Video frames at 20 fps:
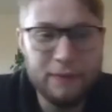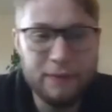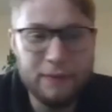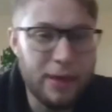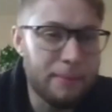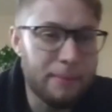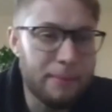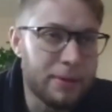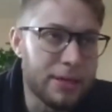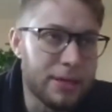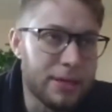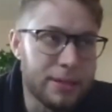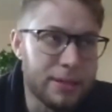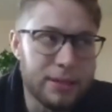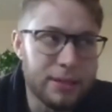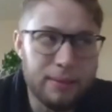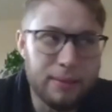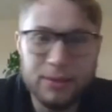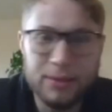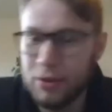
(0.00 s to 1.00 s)
If that
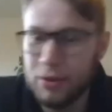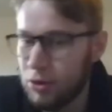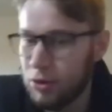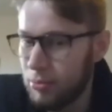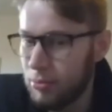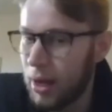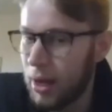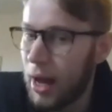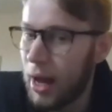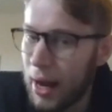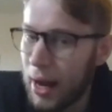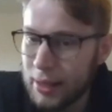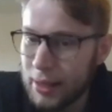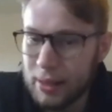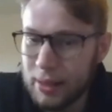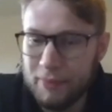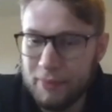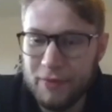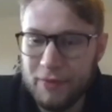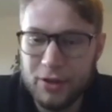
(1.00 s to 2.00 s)
means I'm still a little behind and
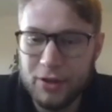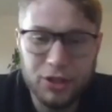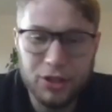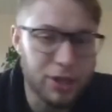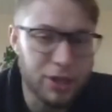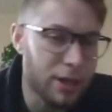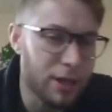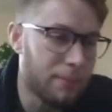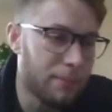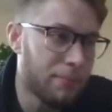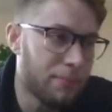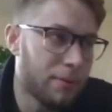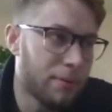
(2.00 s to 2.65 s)
I'm finishing up